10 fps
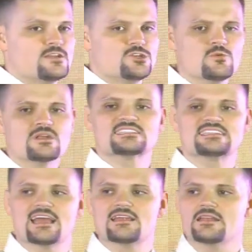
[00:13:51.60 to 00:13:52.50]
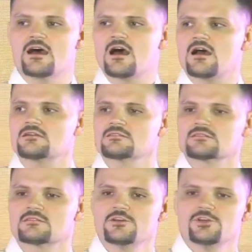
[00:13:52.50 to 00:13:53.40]
You want to stand in awe?
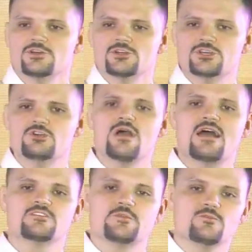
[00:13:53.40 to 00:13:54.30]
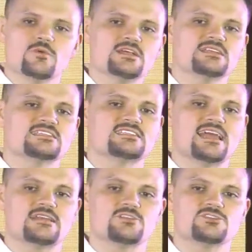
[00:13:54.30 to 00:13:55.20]
You have to be willing to
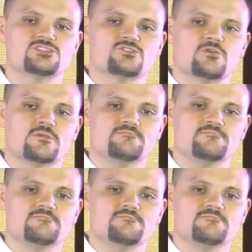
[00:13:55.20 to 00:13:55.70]
stand in the storm.